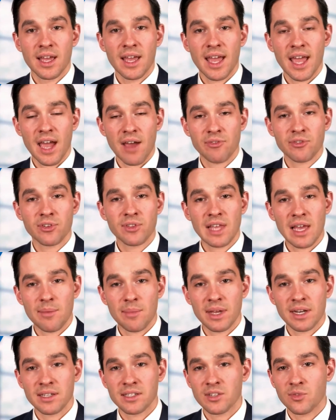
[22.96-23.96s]
After that
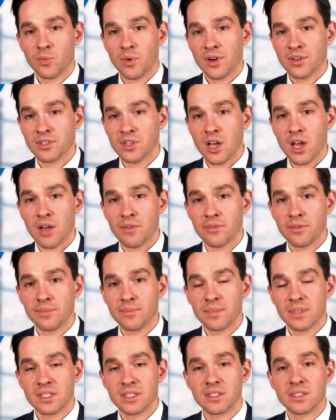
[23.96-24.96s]
medicine wears off,
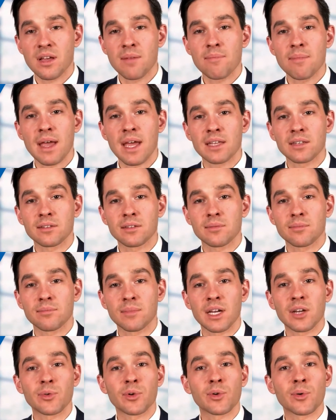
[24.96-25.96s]
some men
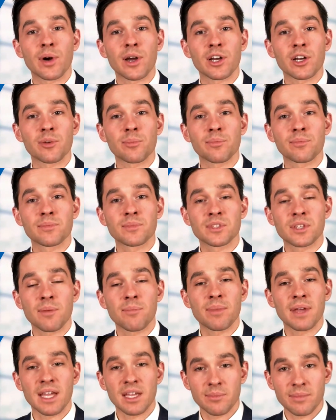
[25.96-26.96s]
might require some
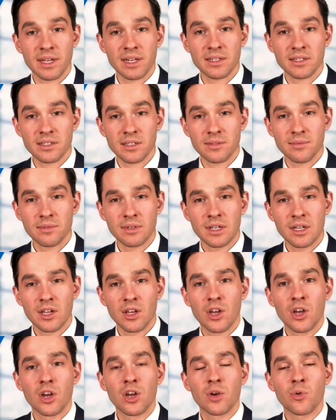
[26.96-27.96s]
pain medicine.
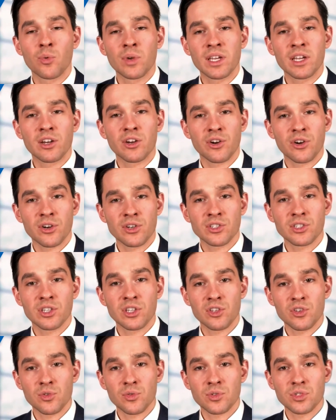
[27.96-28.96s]
We encourage the
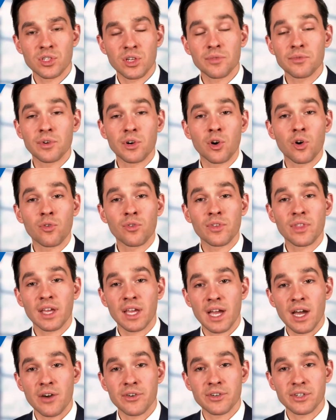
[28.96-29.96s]
use of
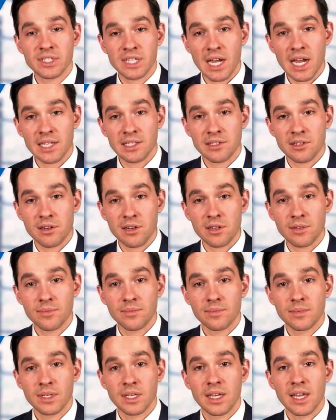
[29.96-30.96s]
over-the-counter Tylenol
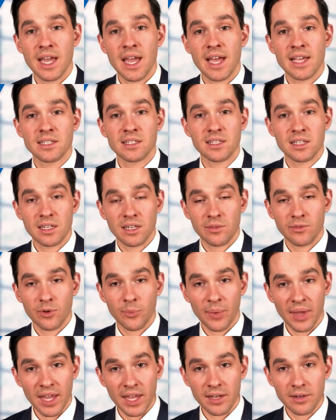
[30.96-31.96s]
as needed for
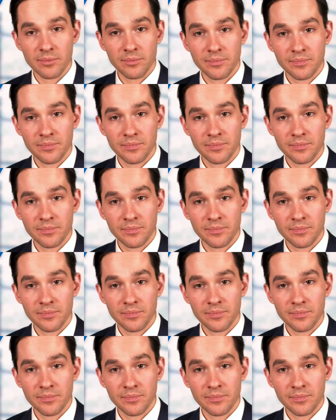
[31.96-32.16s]
pain.